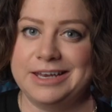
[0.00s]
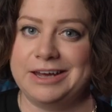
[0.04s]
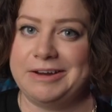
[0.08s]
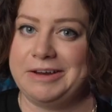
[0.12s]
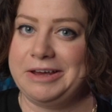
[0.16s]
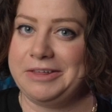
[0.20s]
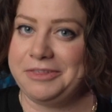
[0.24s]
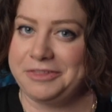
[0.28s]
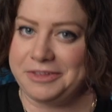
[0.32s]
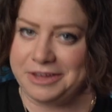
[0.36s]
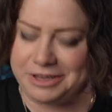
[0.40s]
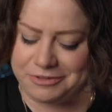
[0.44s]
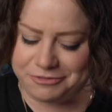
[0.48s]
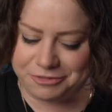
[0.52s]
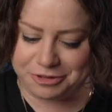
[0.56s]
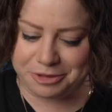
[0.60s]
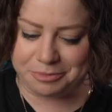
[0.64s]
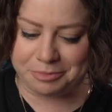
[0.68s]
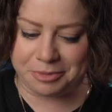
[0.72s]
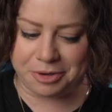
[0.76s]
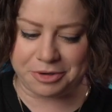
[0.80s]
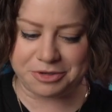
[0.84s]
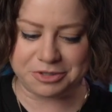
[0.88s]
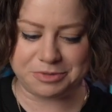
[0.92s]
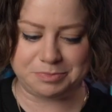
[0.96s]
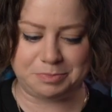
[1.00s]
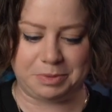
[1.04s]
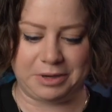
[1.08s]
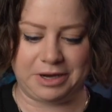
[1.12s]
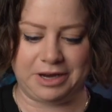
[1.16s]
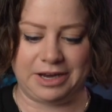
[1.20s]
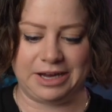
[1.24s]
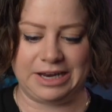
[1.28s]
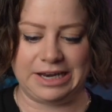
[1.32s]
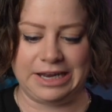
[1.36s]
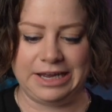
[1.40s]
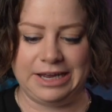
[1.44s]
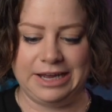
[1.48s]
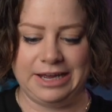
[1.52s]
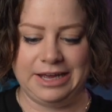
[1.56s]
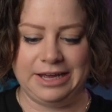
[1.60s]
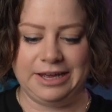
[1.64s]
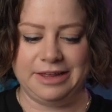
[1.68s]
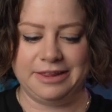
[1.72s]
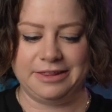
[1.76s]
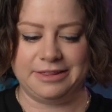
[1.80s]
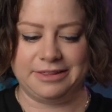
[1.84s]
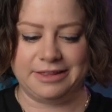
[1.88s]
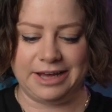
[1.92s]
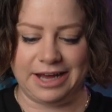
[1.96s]
Now, I think for the most part,
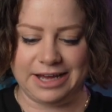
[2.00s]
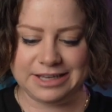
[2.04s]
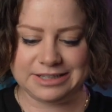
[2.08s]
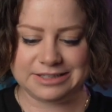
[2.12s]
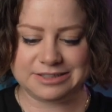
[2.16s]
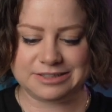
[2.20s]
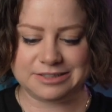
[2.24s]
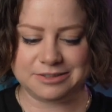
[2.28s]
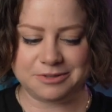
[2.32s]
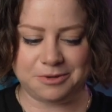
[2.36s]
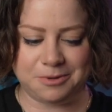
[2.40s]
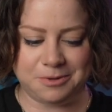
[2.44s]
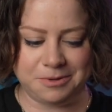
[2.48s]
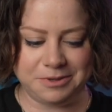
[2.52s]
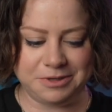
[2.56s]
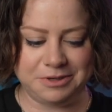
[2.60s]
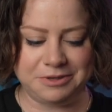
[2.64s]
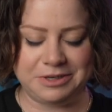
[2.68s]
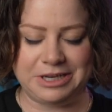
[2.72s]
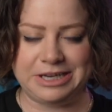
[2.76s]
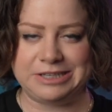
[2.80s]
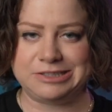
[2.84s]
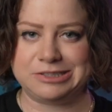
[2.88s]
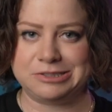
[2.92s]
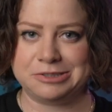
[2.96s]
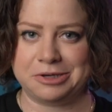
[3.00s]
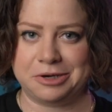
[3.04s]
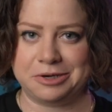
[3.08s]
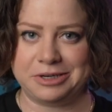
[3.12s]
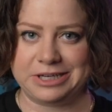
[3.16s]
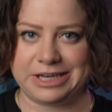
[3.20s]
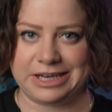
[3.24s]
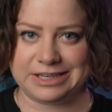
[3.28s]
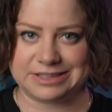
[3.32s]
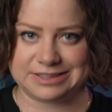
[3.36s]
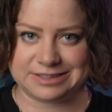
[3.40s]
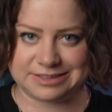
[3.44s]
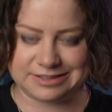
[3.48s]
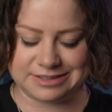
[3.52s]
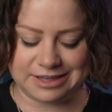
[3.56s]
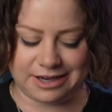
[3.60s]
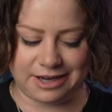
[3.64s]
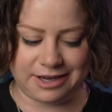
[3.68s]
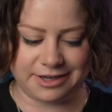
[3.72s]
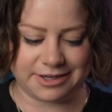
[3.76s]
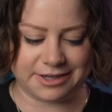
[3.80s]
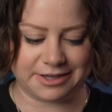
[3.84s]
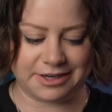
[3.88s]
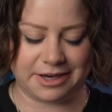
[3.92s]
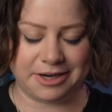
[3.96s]
that's all you need to know to get
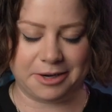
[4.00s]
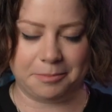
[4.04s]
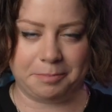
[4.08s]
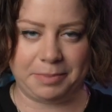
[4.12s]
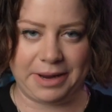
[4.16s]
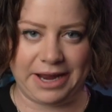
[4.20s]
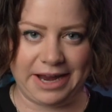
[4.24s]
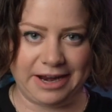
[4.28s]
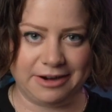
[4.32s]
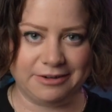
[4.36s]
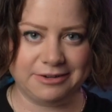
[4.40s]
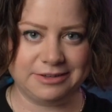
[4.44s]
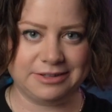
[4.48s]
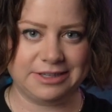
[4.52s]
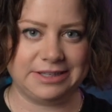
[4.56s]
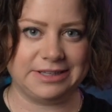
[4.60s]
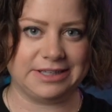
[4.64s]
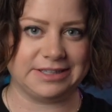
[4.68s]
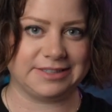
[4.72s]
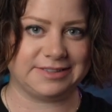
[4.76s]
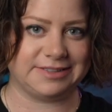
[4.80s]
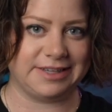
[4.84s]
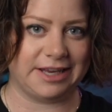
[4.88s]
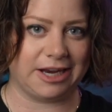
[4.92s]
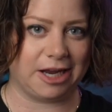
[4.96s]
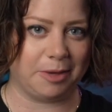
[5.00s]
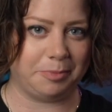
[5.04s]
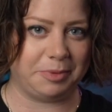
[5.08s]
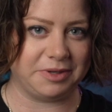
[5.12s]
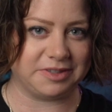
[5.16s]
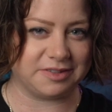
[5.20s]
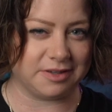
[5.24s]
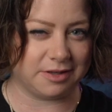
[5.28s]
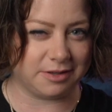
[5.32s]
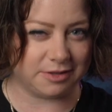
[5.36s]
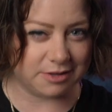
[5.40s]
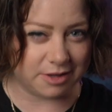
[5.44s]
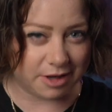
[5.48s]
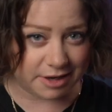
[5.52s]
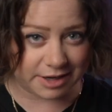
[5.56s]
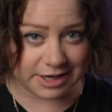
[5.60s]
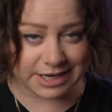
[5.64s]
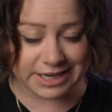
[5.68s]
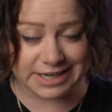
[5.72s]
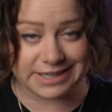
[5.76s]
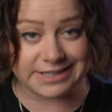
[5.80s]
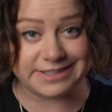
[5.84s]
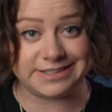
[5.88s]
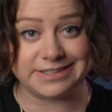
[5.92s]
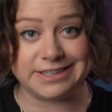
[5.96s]
started, and apparently the setup is a lot
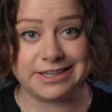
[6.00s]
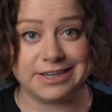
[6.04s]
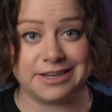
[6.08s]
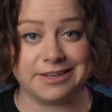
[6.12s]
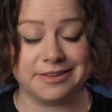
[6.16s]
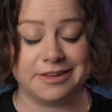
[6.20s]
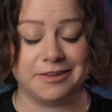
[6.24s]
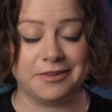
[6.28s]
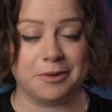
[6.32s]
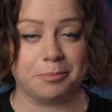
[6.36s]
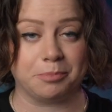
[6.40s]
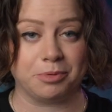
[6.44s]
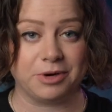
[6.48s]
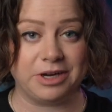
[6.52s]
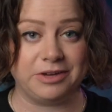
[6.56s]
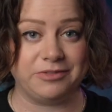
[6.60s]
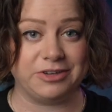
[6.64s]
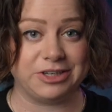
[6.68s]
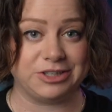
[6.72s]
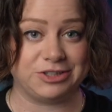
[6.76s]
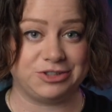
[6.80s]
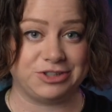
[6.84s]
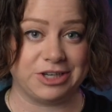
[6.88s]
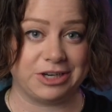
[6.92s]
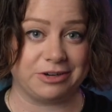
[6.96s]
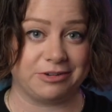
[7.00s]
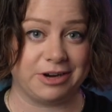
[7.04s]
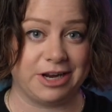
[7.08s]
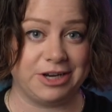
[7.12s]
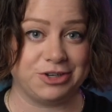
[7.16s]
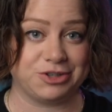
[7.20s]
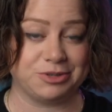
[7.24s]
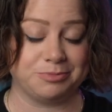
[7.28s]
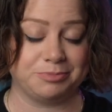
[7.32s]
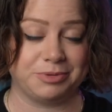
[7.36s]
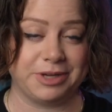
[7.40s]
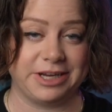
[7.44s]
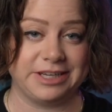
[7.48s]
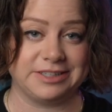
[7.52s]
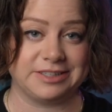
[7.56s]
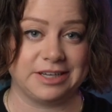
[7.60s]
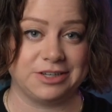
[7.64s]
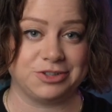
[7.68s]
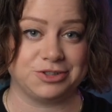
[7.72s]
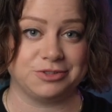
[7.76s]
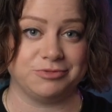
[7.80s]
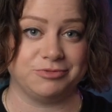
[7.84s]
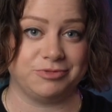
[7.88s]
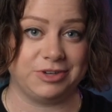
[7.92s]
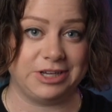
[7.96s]
easier than the previous generation
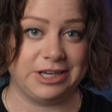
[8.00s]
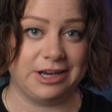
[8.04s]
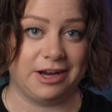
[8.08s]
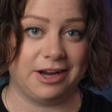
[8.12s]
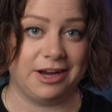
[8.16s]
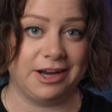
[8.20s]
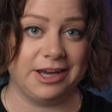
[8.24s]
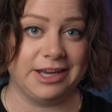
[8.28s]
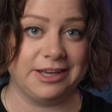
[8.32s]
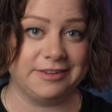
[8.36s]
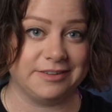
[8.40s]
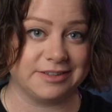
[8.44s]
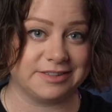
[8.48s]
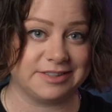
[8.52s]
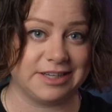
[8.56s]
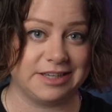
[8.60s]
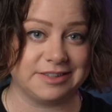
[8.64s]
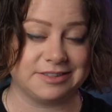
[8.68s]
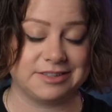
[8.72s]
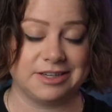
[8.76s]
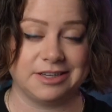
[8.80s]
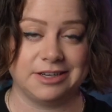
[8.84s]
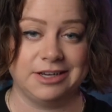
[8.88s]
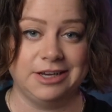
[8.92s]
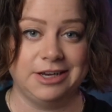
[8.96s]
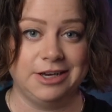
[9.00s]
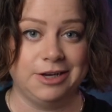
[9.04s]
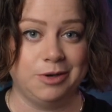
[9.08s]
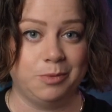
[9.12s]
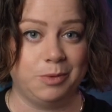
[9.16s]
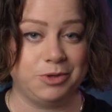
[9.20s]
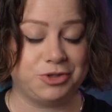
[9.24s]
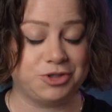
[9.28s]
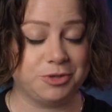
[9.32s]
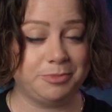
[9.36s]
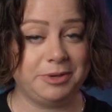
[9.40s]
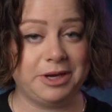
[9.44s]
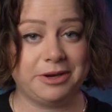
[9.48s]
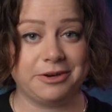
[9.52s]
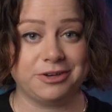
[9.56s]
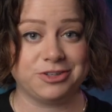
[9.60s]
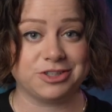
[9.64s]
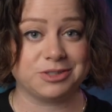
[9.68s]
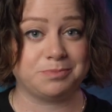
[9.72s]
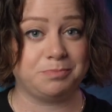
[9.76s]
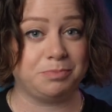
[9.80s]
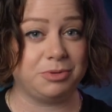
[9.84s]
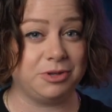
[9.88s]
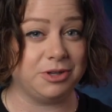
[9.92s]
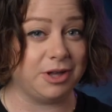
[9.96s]
PlayStation VR in the sense that we should be able to
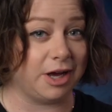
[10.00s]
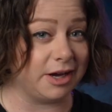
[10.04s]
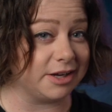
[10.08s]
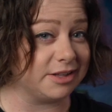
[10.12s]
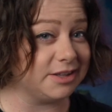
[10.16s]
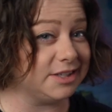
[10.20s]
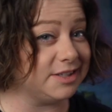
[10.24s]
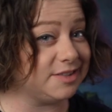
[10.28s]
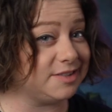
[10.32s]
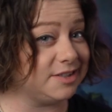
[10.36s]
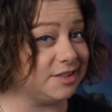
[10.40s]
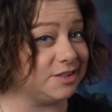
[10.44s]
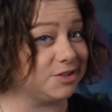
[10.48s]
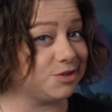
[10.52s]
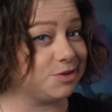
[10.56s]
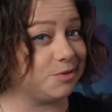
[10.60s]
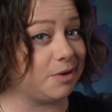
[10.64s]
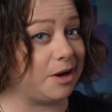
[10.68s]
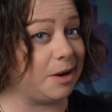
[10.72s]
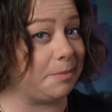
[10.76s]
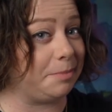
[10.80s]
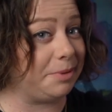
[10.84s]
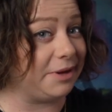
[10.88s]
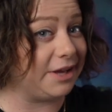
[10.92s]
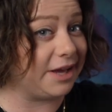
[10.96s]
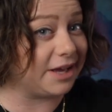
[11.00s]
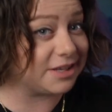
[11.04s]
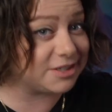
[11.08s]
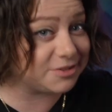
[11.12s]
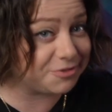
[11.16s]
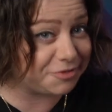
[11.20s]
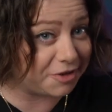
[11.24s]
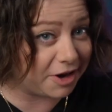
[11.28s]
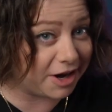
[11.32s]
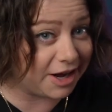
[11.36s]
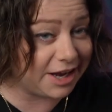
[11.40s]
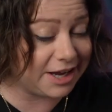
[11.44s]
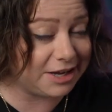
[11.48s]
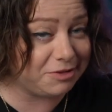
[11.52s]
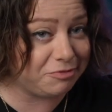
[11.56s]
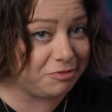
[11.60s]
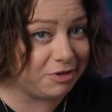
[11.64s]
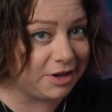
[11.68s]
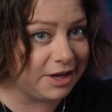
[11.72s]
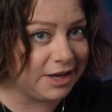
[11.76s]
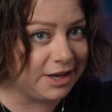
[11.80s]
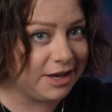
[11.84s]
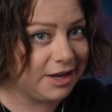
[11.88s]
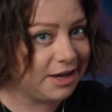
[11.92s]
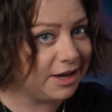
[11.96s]
just plug this into our PS5
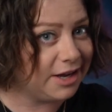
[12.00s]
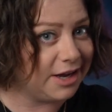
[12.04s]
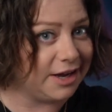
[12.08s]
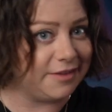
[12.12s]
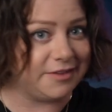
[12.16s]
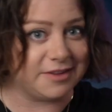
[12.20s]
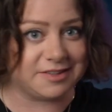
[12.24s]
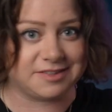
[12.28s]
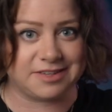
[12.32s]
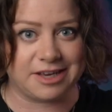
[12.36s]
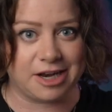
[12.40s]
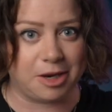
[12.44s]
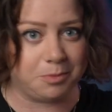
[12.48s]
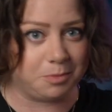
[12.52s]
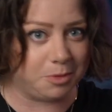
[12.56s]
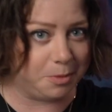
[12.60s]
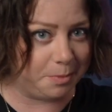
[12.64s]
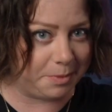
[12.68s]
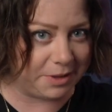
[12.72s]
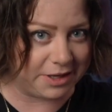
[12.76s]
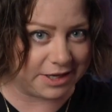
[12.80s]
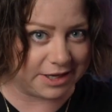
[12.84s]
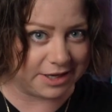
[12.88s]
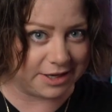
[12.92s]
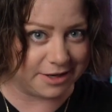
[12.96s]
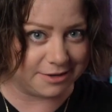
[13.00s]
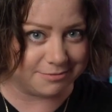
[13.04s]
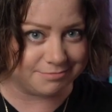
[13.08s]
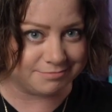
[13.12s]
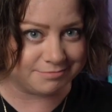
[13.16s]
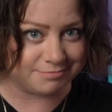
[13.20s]
and the setup will begin.